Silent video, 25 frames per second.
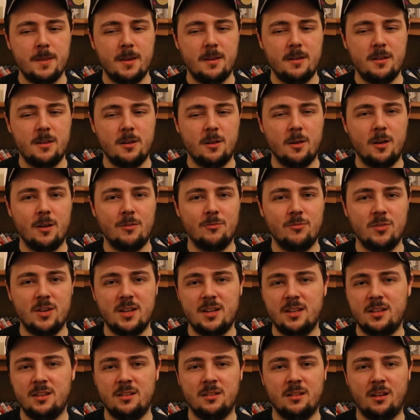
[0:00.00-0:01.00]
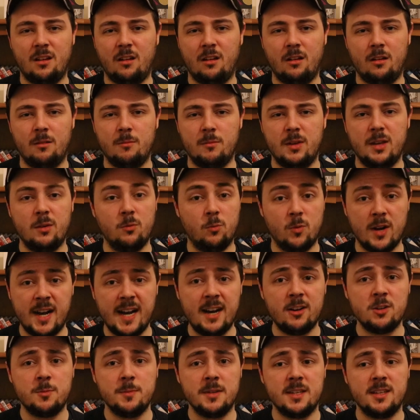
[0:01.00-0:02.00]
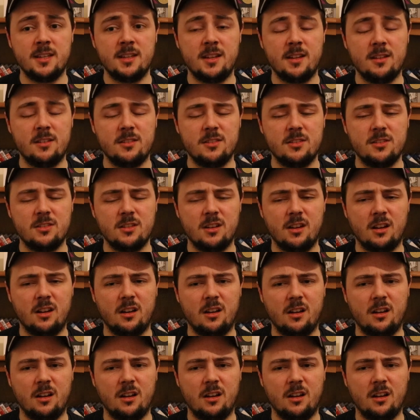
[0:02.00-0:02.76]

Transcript: you know, really, it wowed me in its,